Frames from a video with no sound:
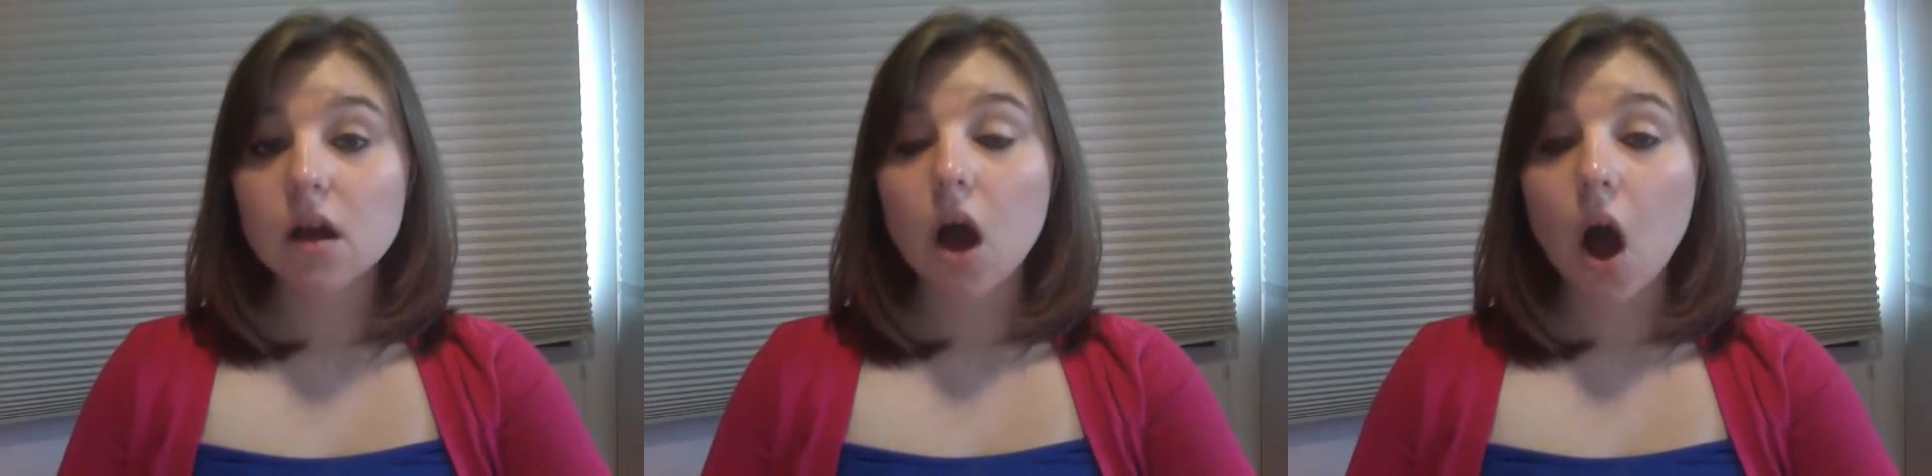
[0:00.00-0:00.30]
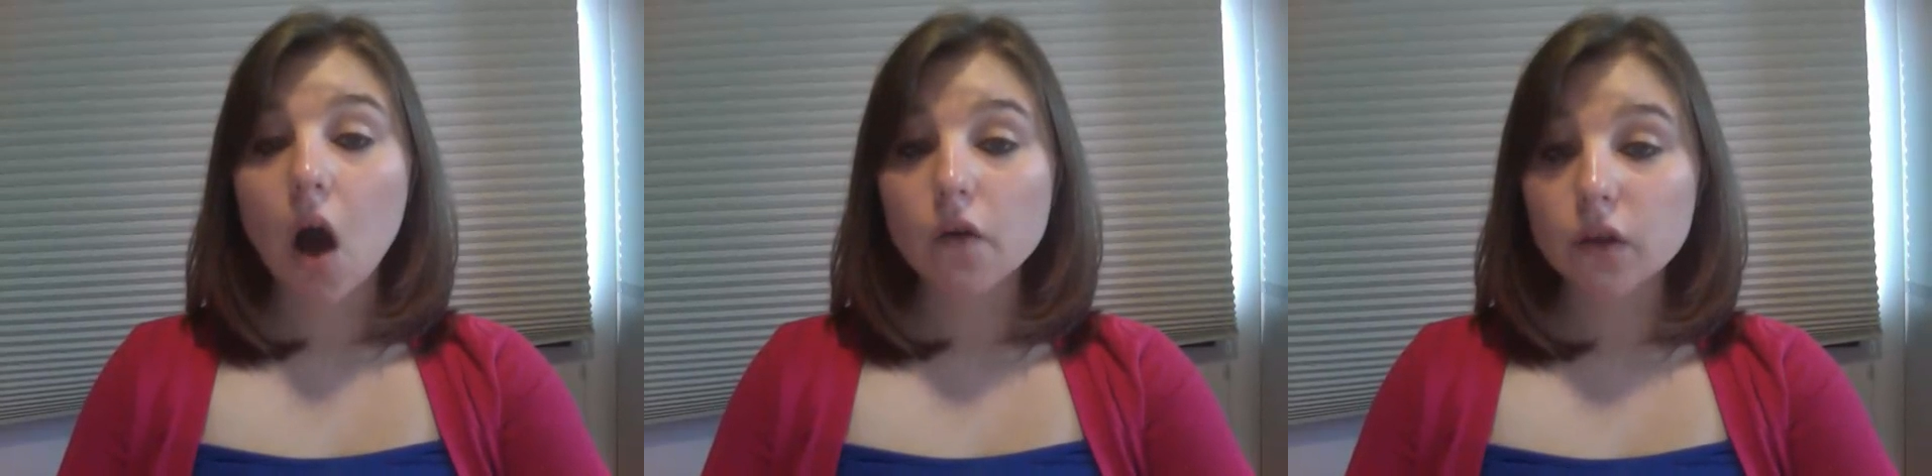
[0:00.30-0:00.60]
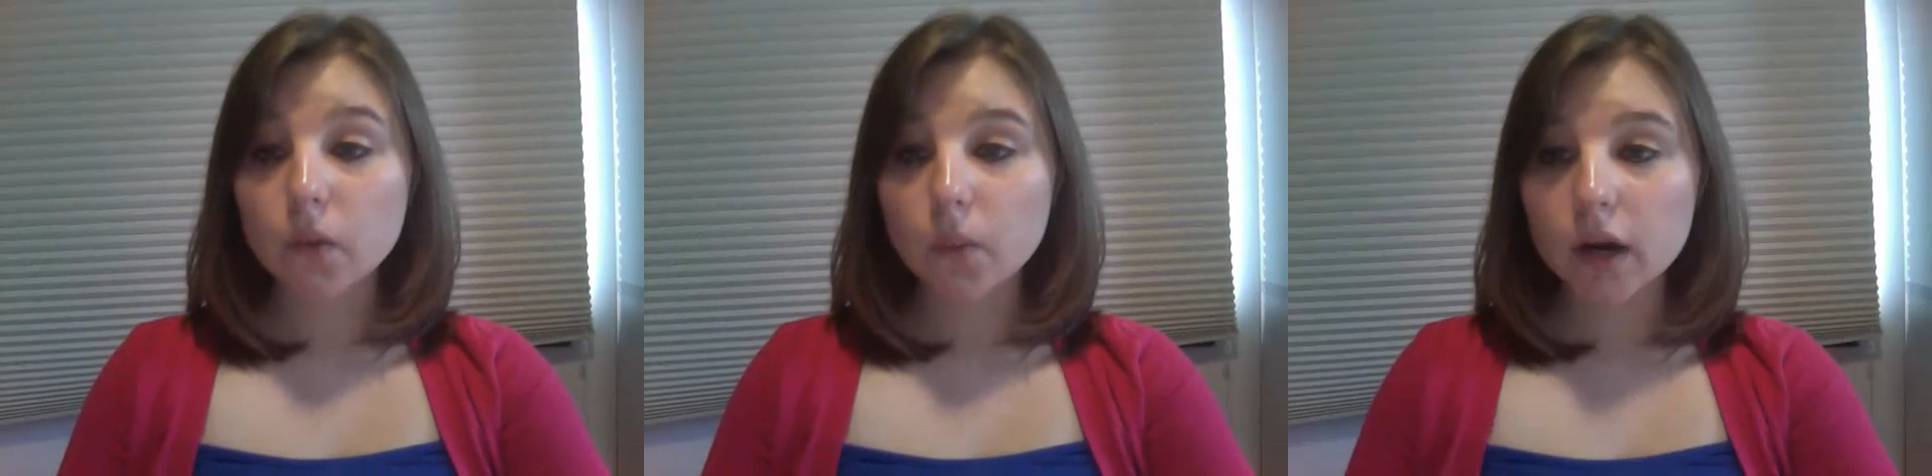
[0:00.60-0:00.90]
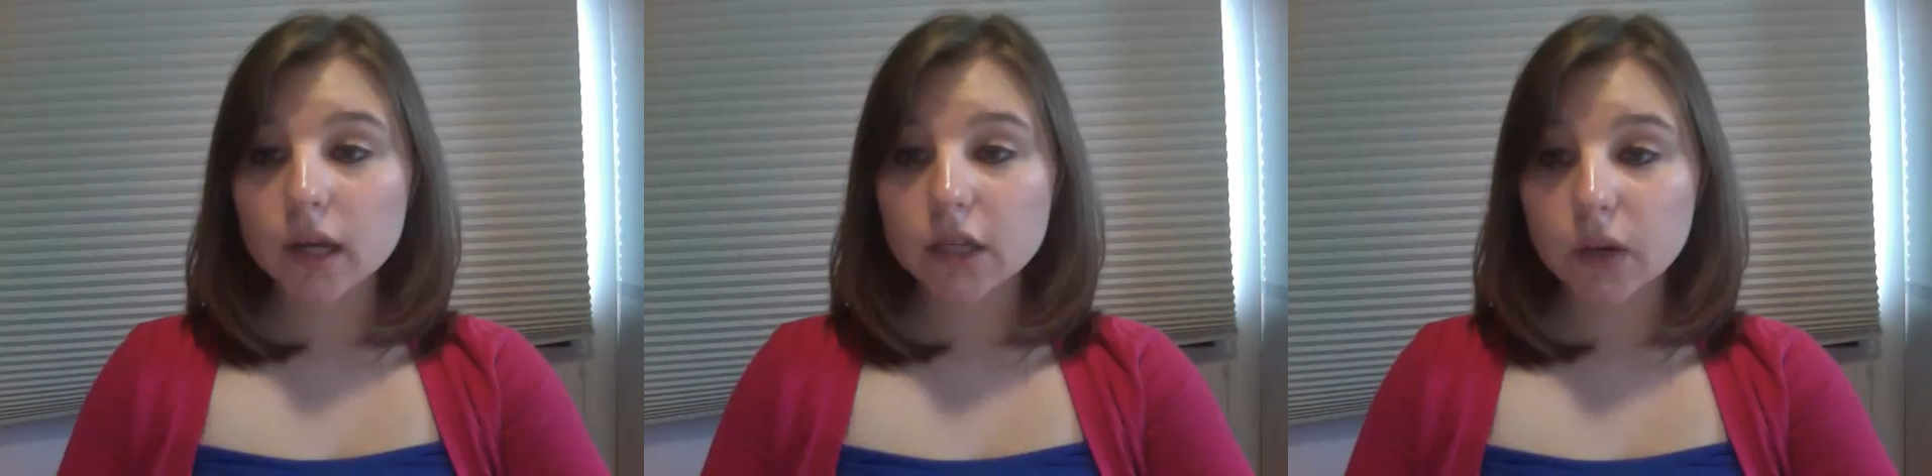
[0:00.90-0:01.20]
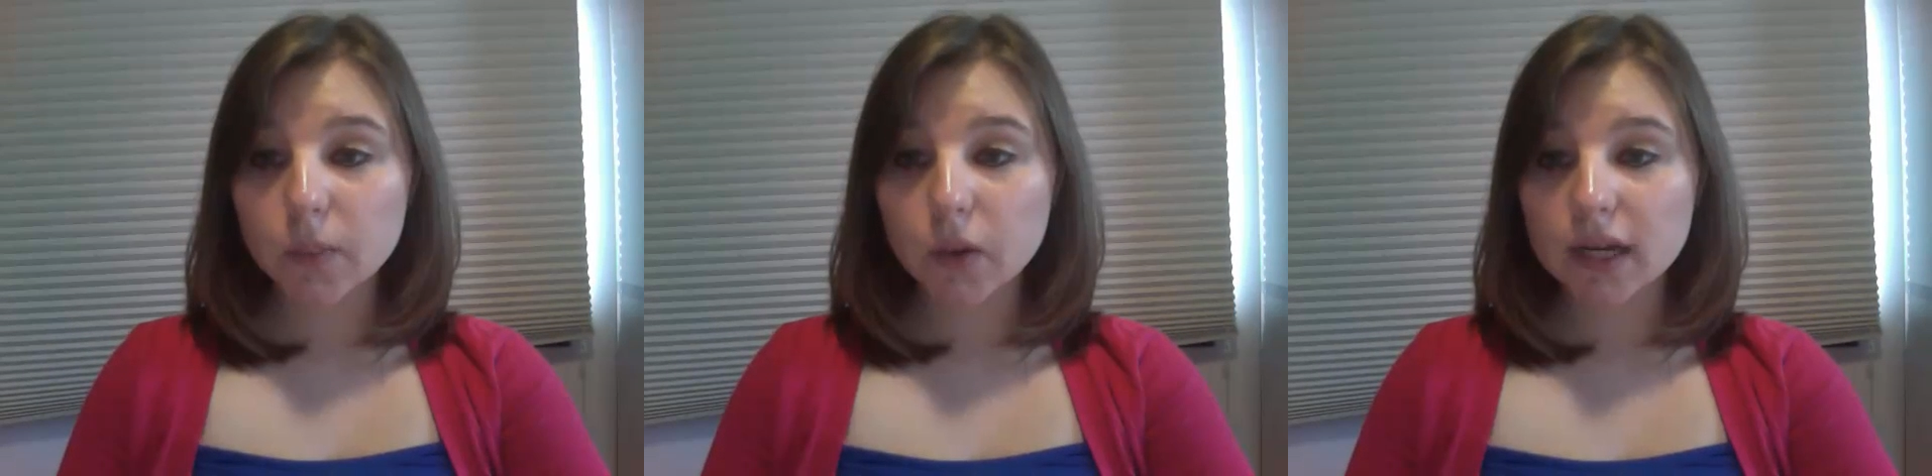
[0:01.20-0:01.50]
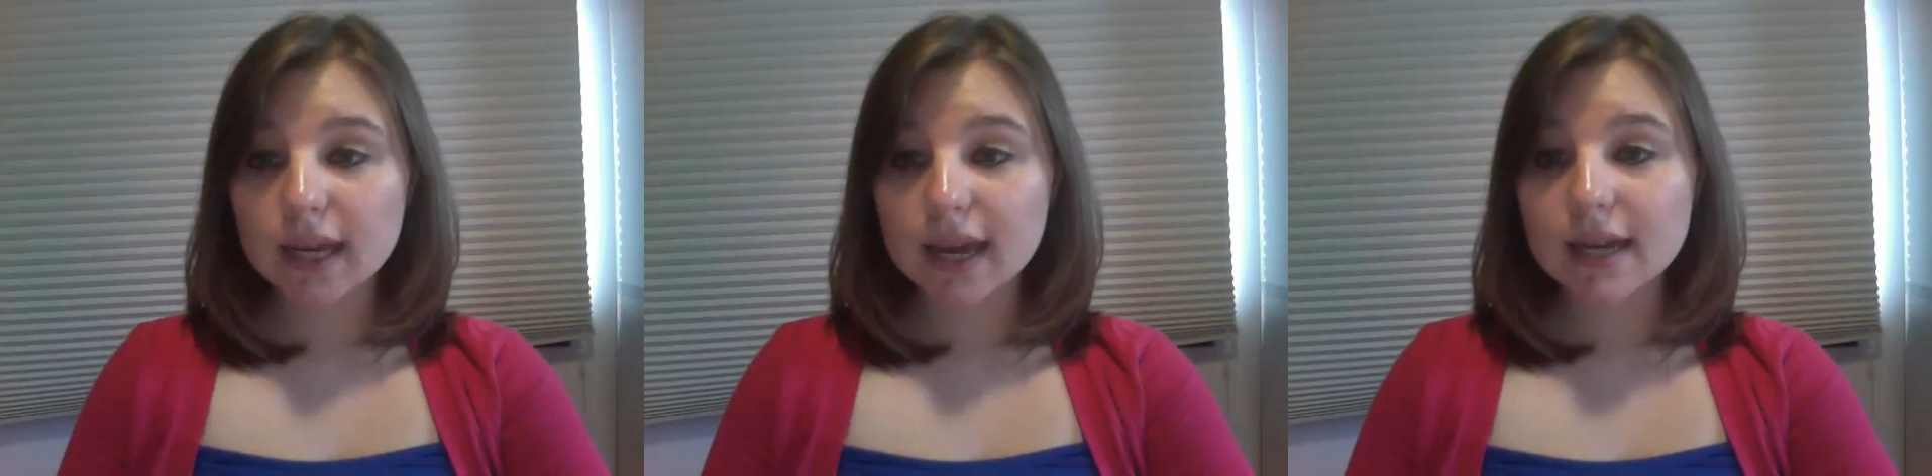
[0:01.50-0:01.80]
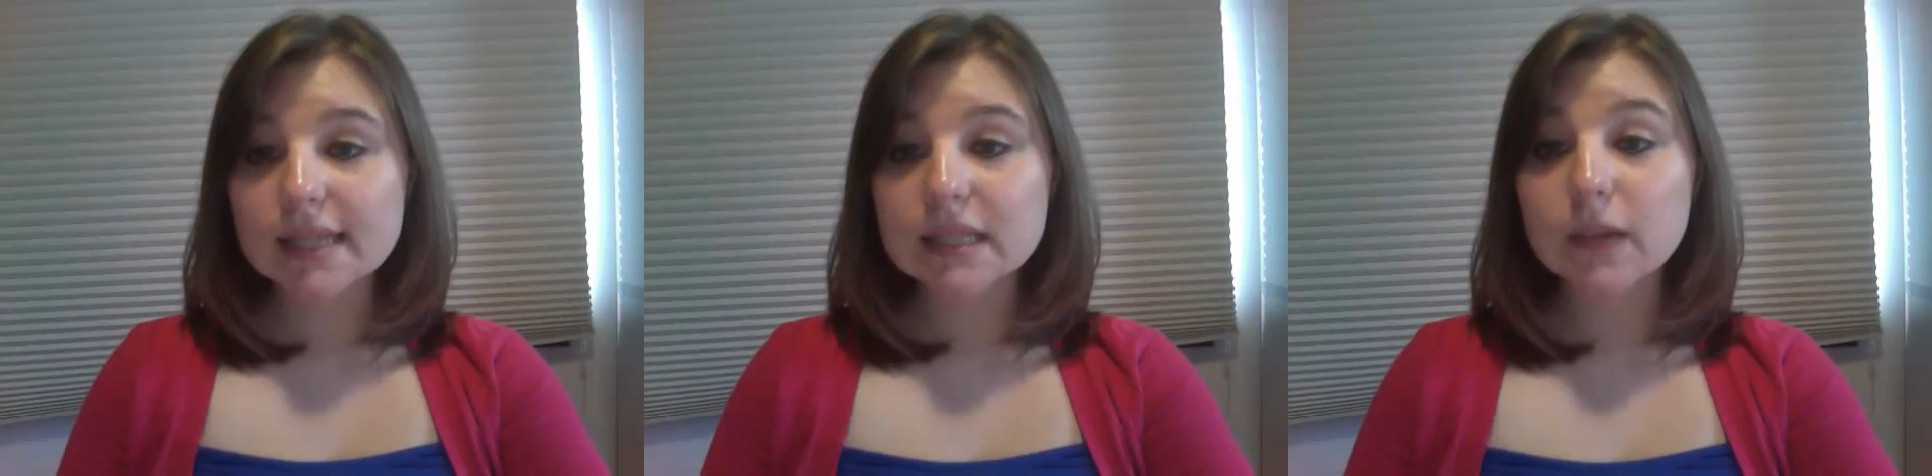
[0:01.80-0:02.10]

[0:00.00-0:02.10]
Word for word: All of the work that you are putting in is